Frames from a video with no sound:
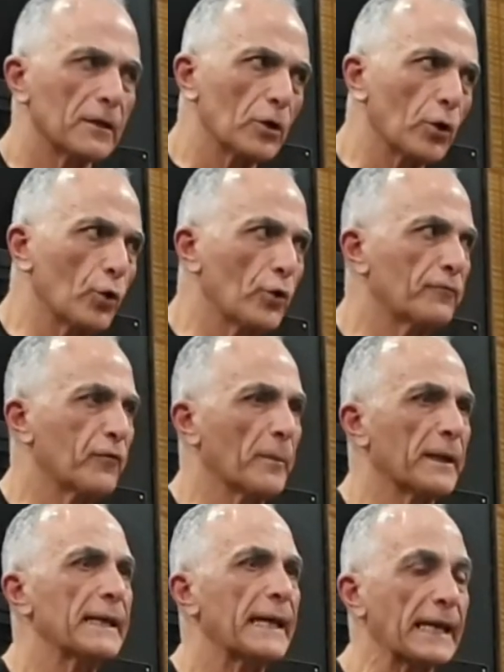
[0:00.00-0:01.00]
Learn from
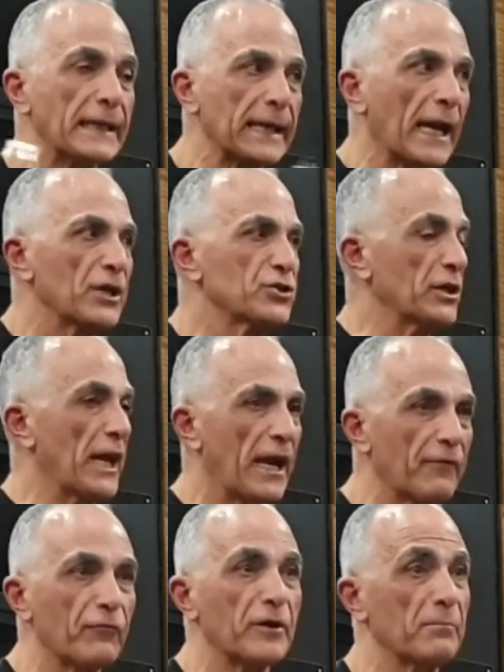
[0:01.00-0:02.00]
it. Engage in
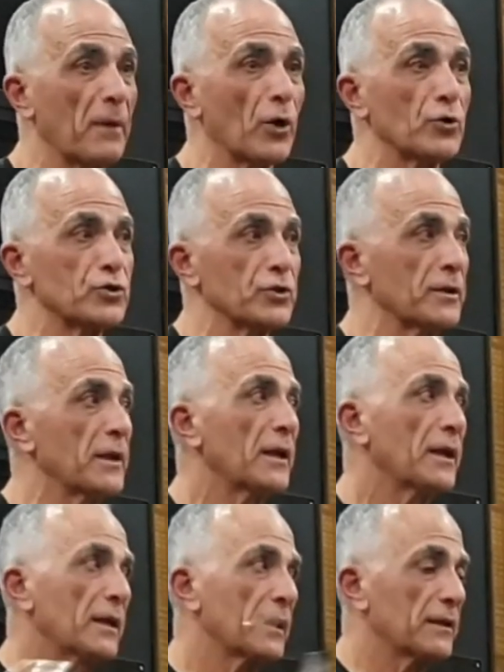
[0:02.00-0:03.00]
every emotion
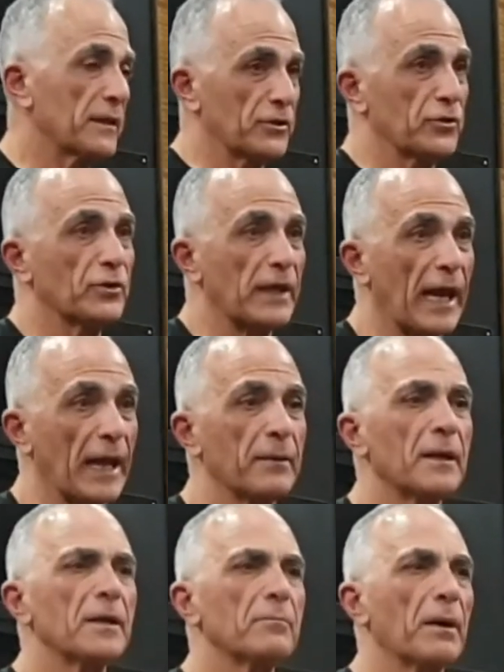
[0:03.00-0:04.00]
that you can,
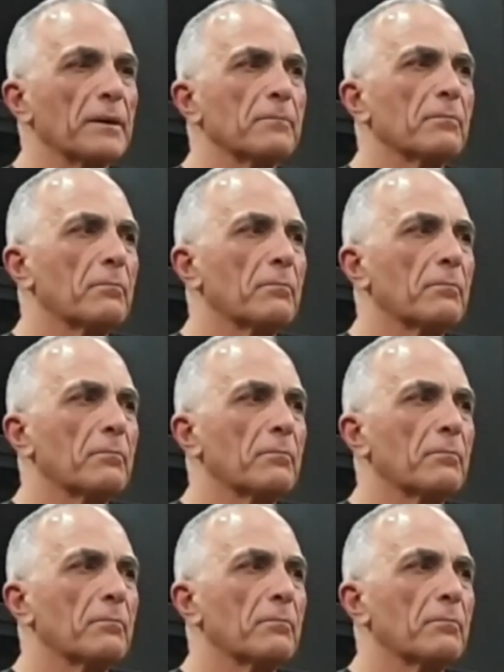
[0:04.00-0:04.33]
but